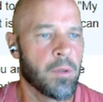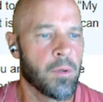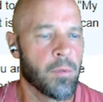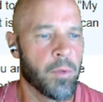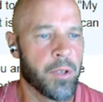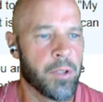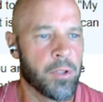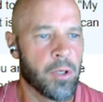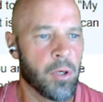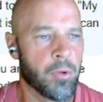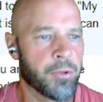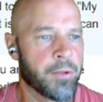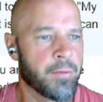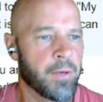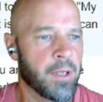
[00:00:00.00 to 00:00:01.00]
When you
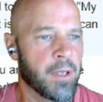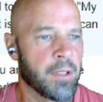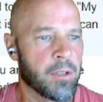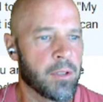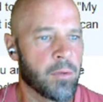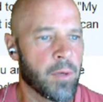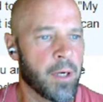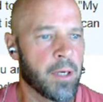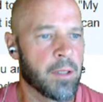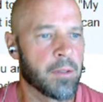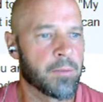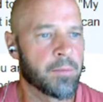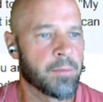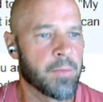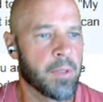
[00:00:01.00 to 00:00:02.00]
cultivate the ground,
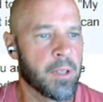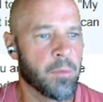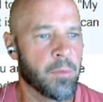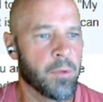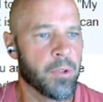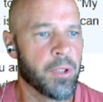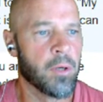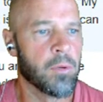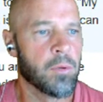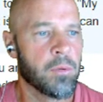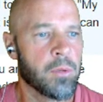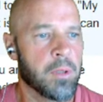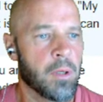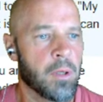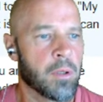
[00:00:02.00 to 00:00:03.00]
it will no
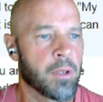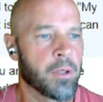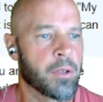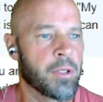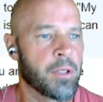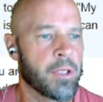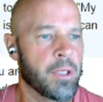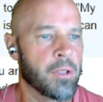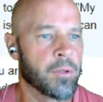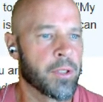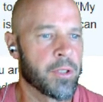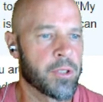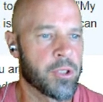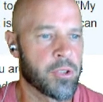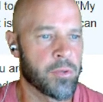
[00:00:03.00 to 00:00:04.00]
longer yield
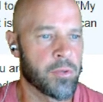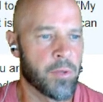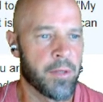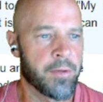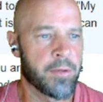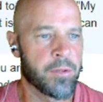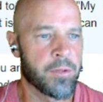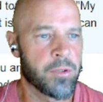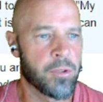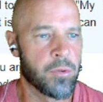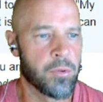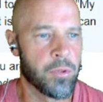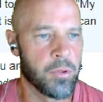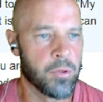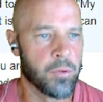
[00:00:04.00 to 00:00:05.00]
its strength to
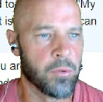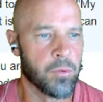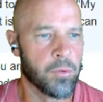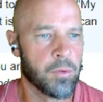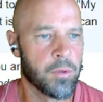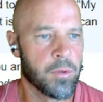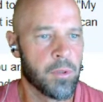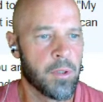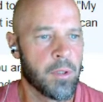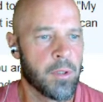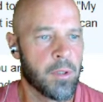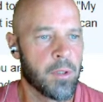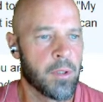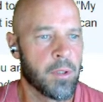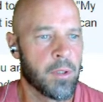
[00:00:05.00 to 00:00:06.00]
you,
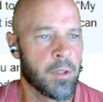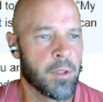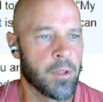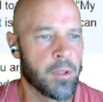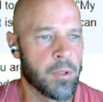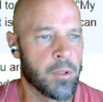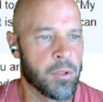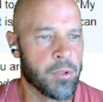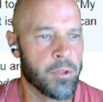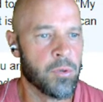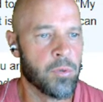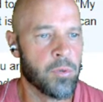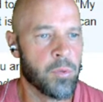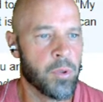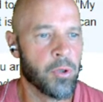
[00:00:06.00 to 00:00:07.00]
you
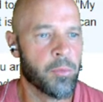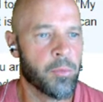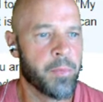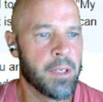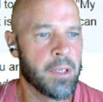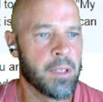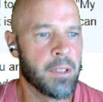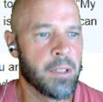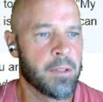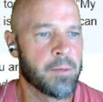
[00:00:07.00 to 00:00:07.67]
will be